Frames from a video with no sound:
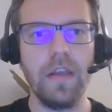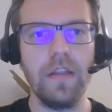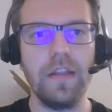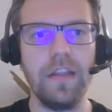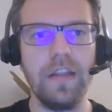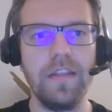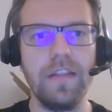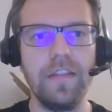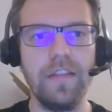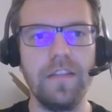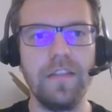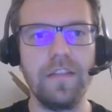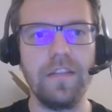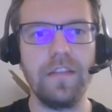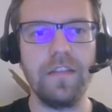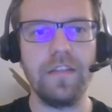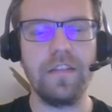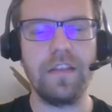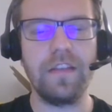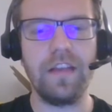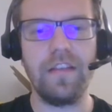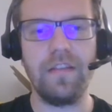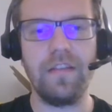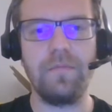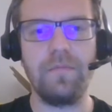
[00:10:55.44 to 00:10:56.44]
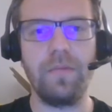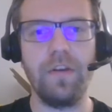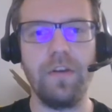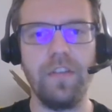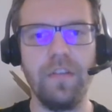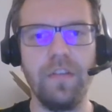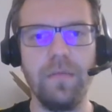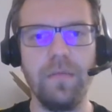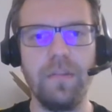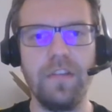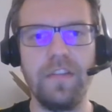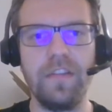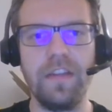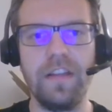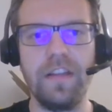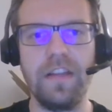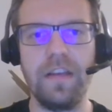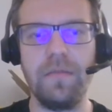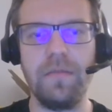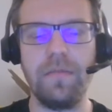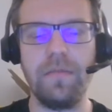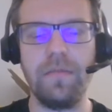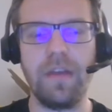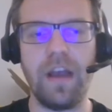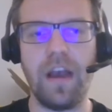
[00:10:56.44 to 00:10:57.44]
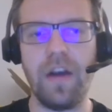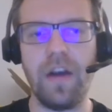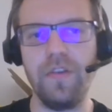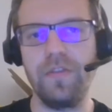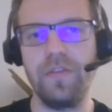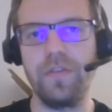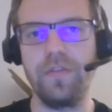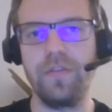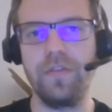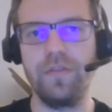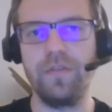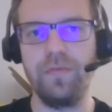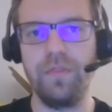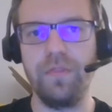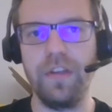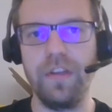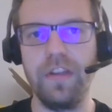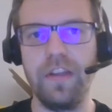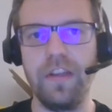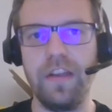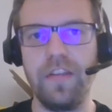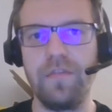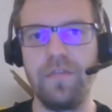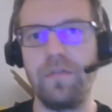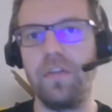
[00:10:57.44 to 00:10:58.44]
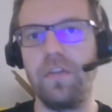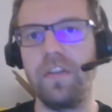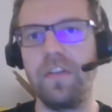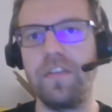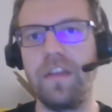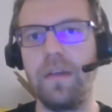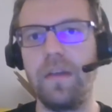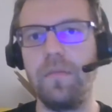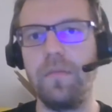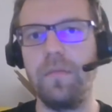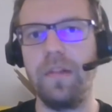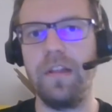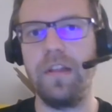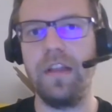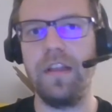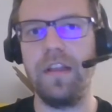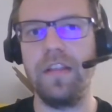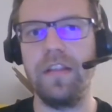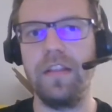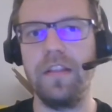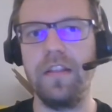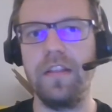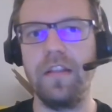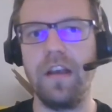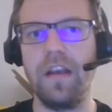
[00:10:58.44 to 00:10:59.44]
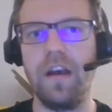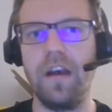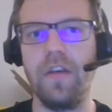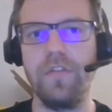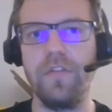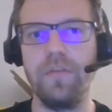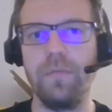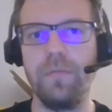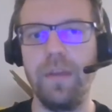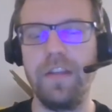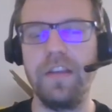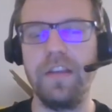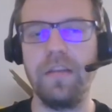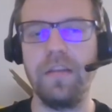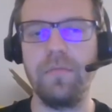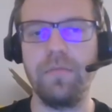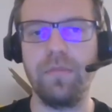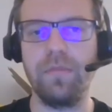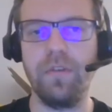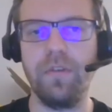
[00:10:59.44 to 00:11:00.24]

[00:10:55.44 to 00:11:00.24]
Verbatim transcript: Let's discuss a possible setup, how you could realize, for example, an automatic